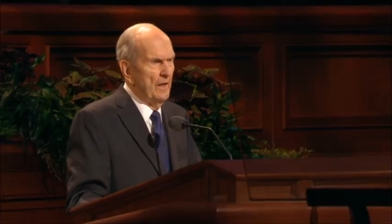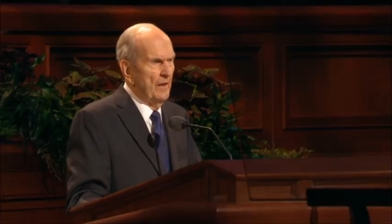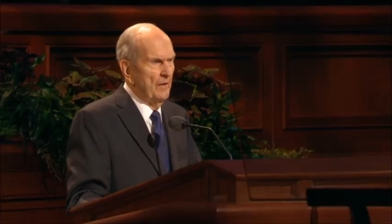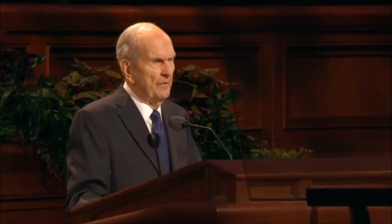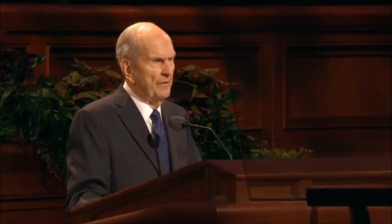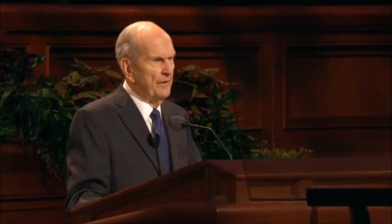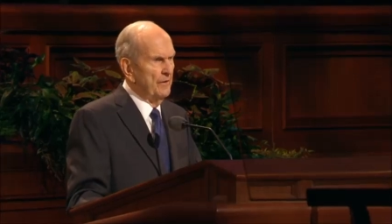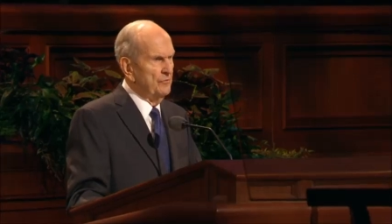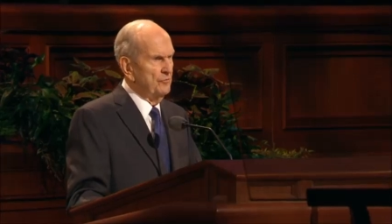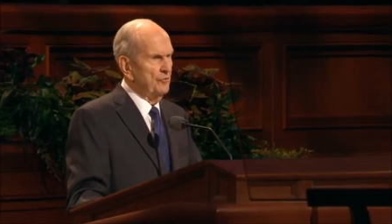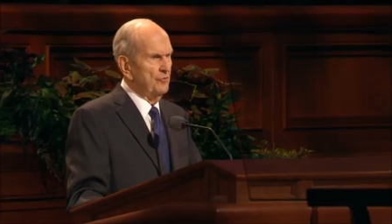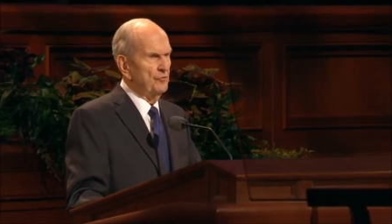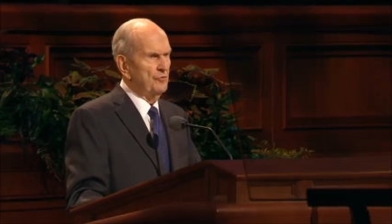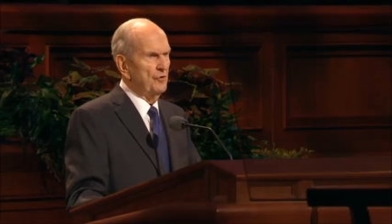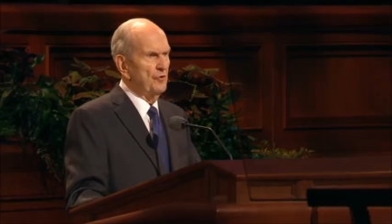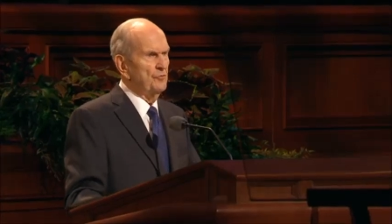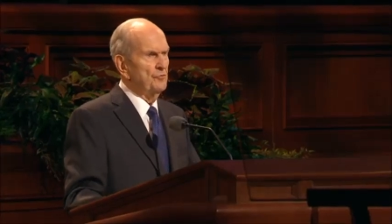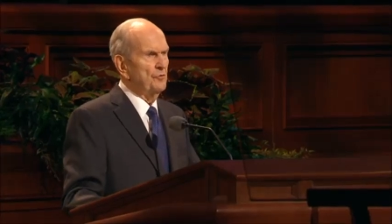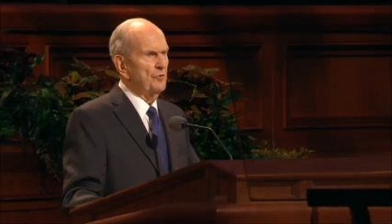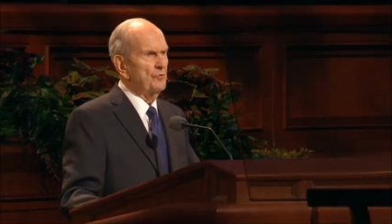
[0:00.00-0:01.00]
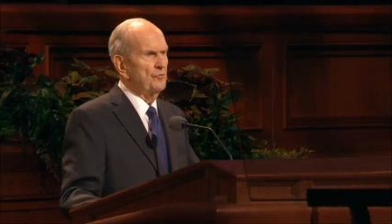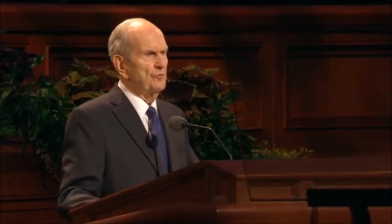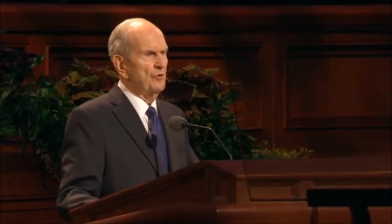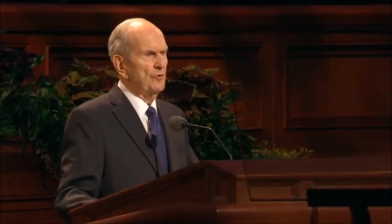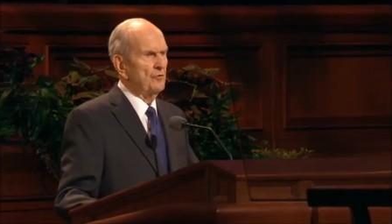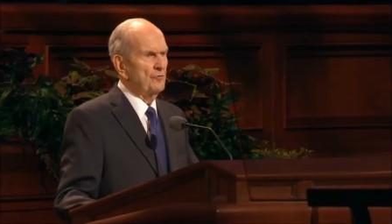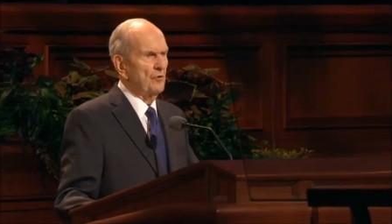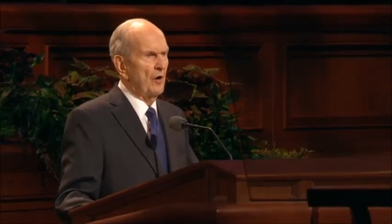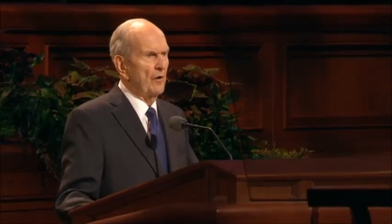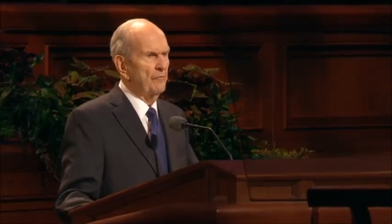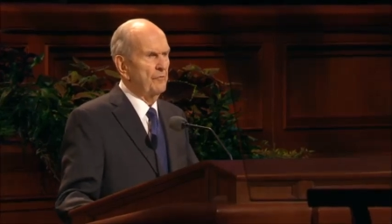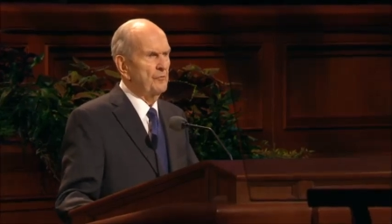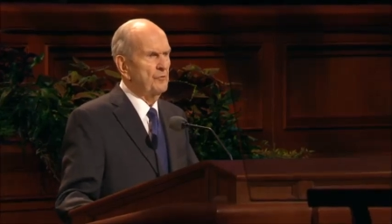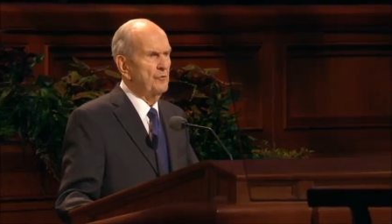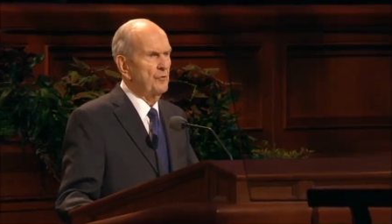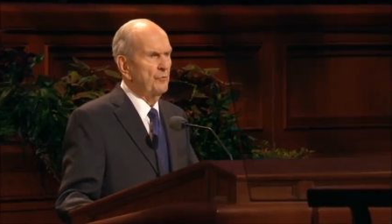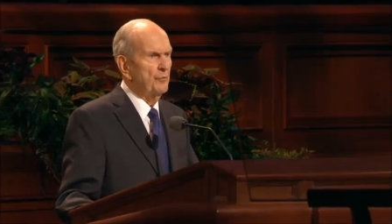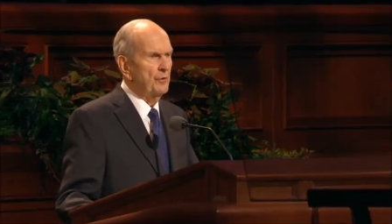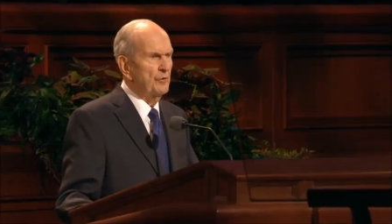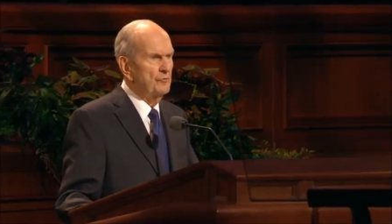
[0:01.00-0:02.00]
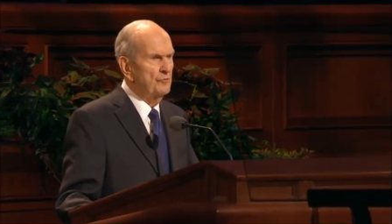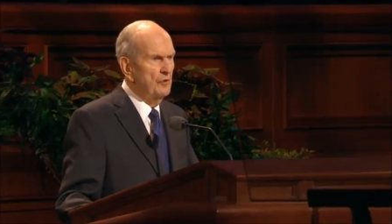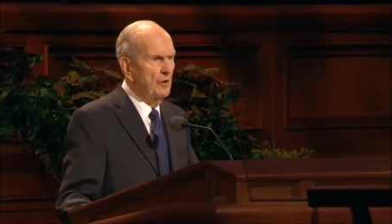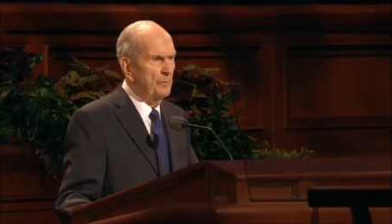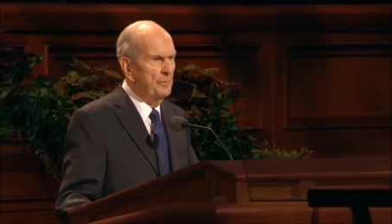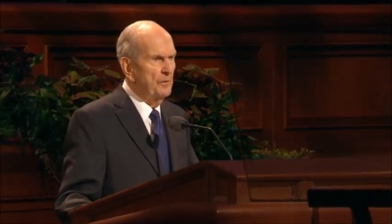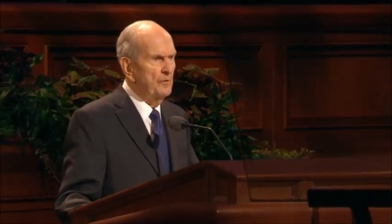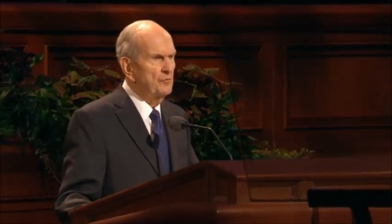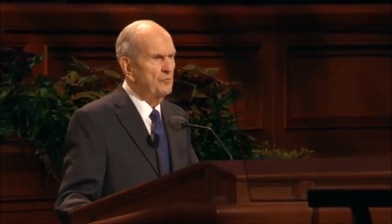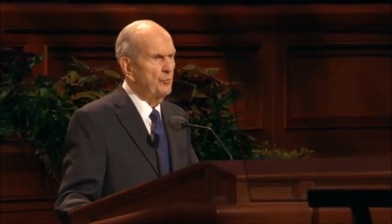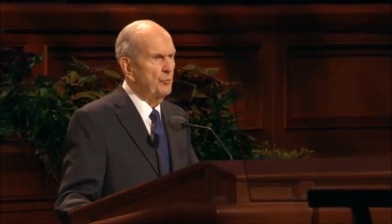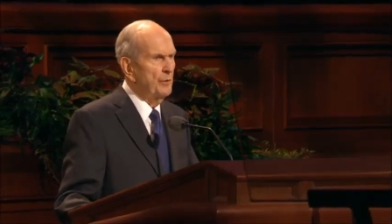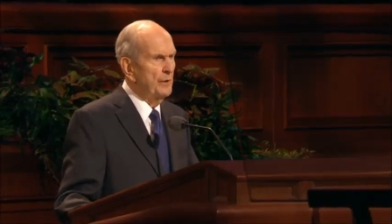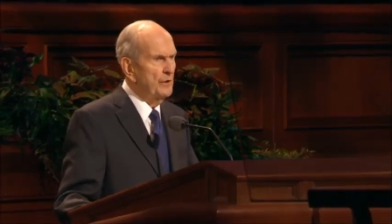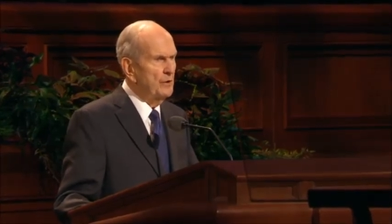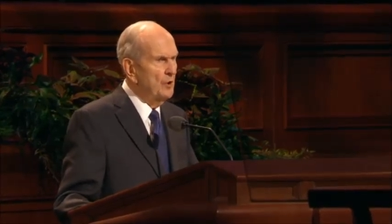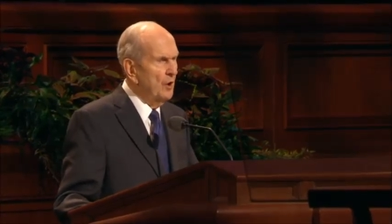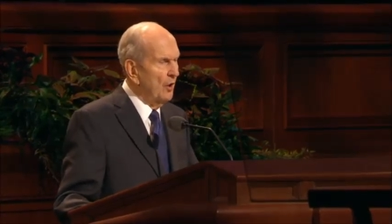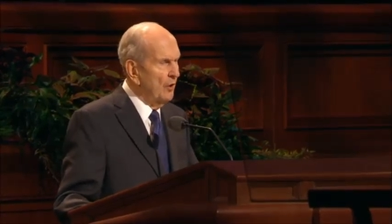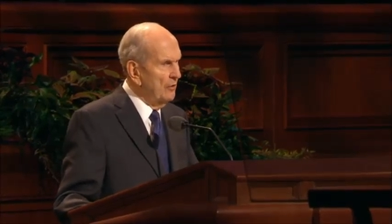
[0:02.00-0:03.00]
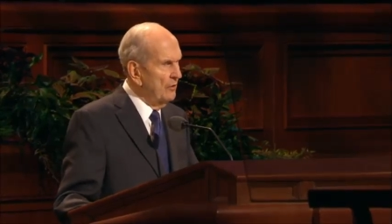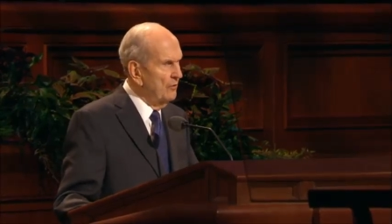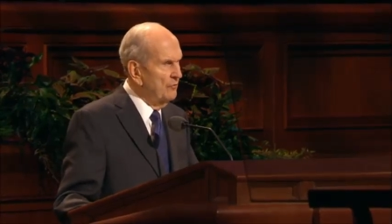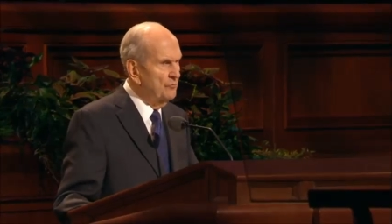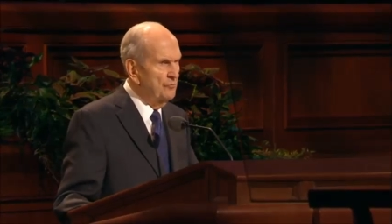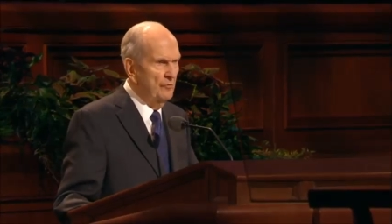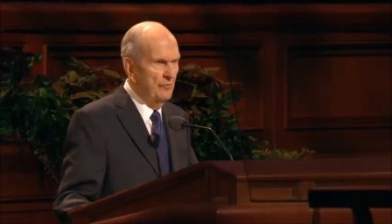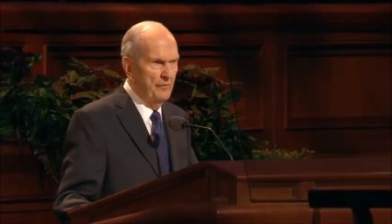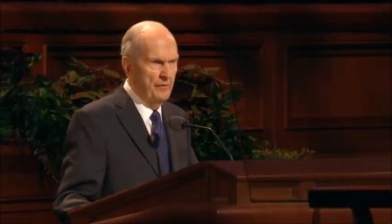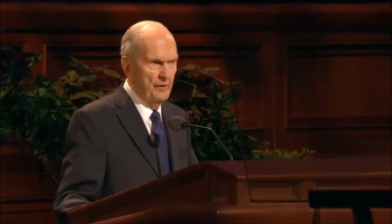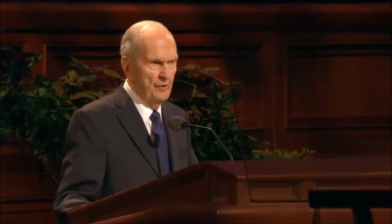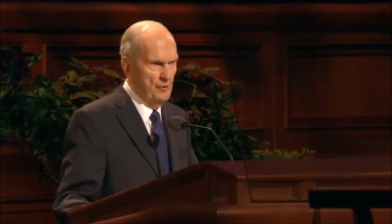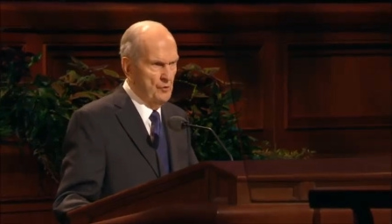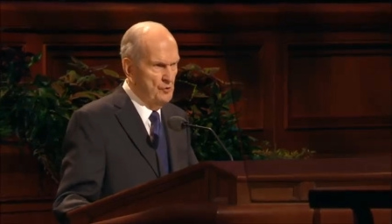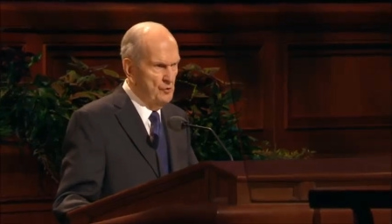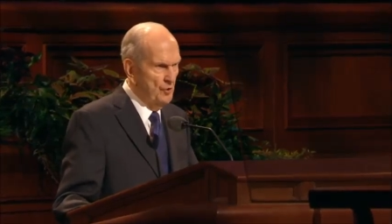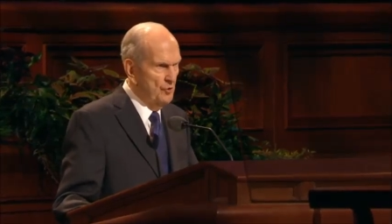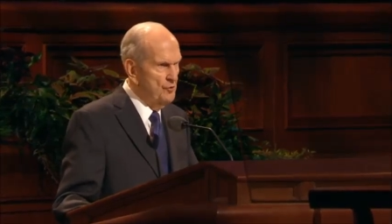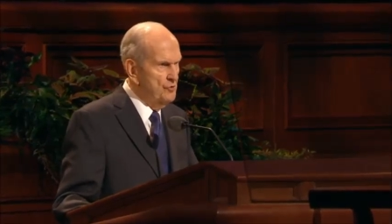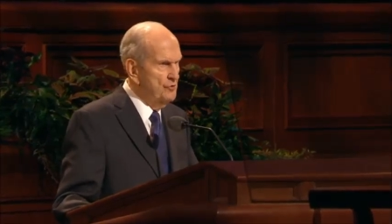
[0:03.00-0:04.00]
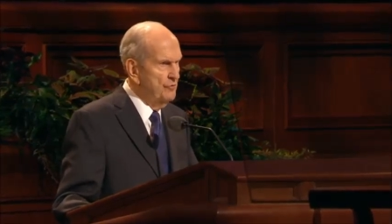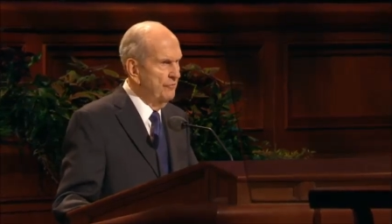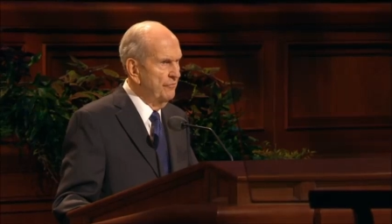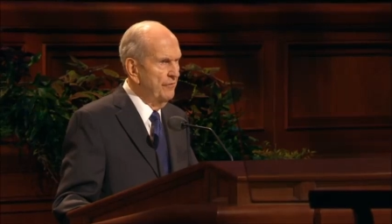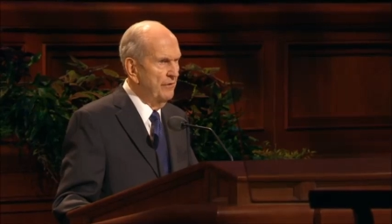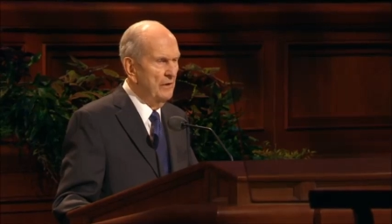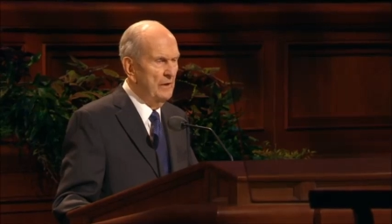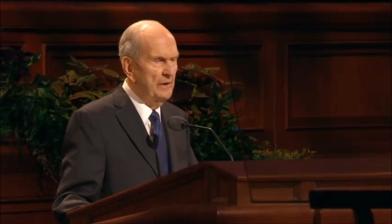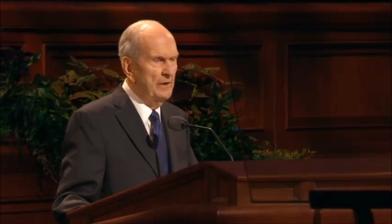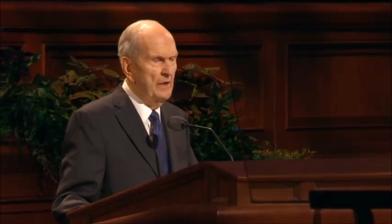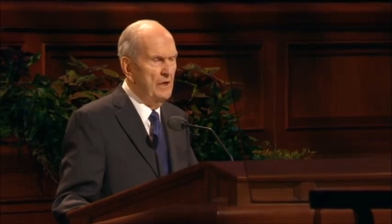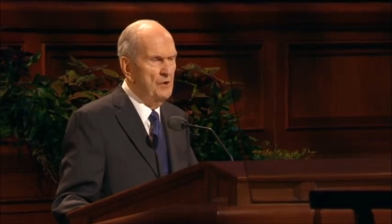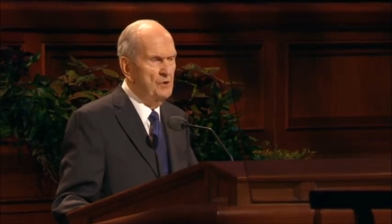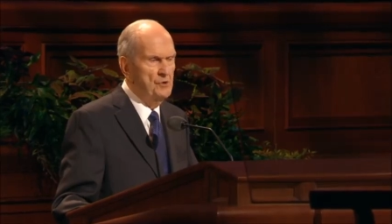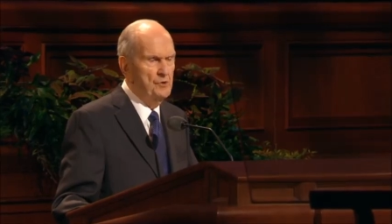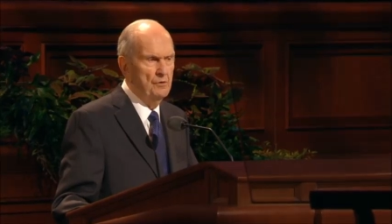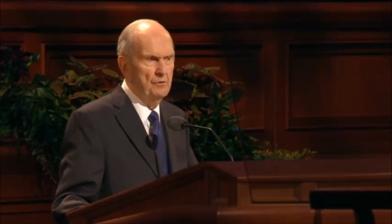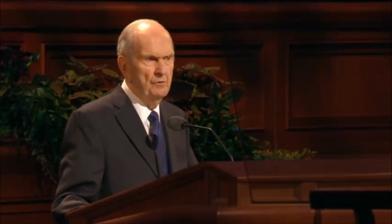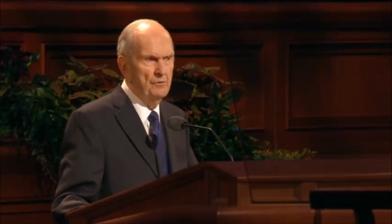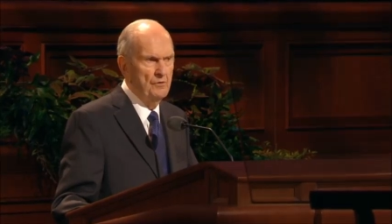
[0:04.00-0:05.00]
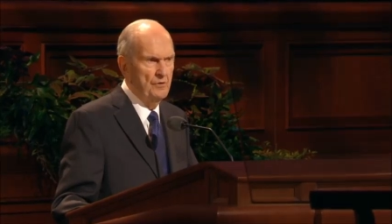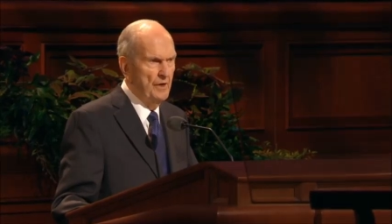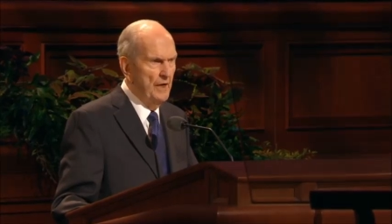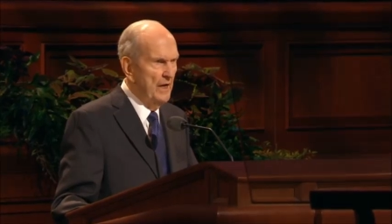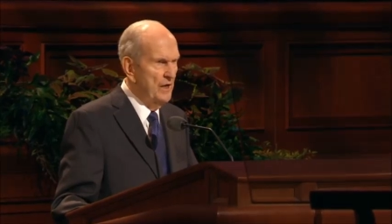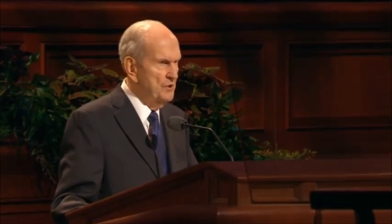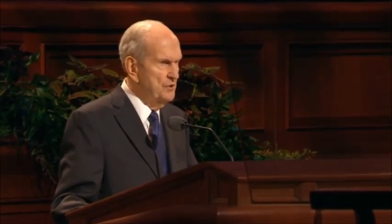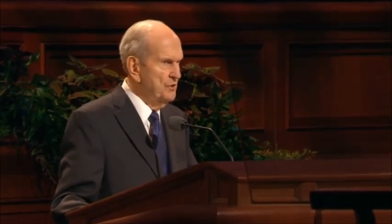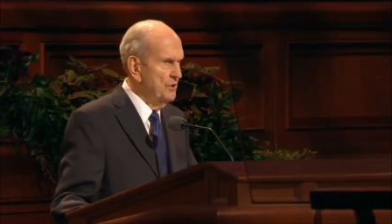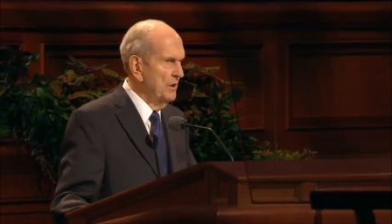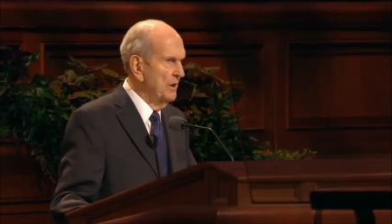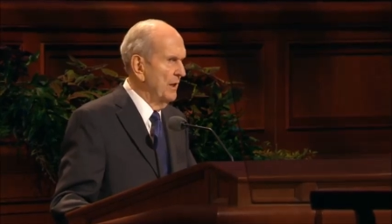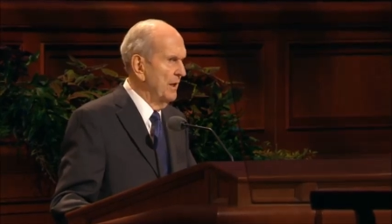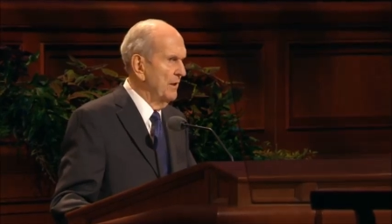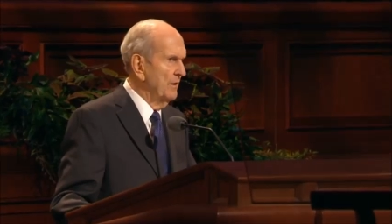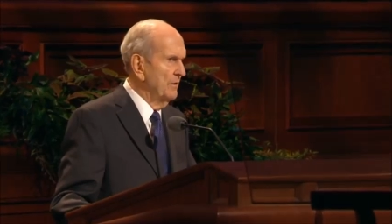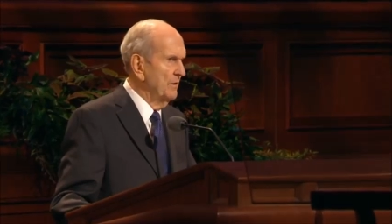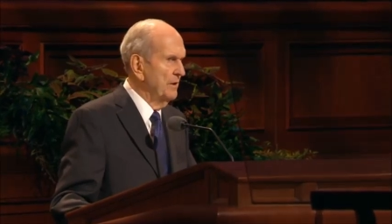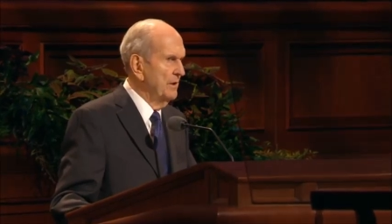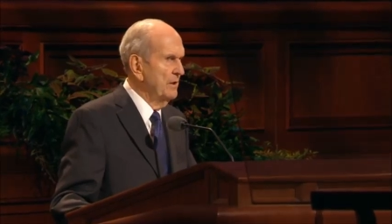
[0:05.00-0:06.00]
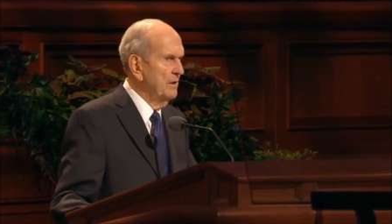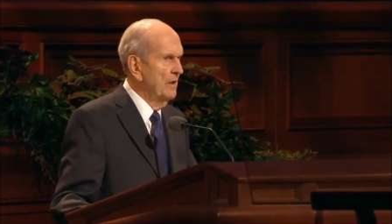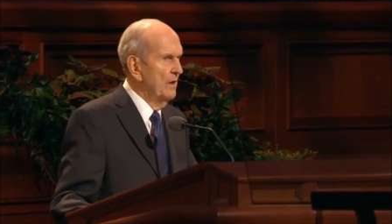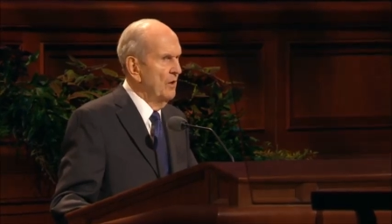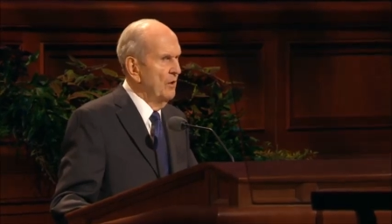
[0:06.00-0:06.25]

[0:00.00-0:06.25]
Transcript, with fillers: This assistance is offered to recipients regardless of their church affiliation, nationality,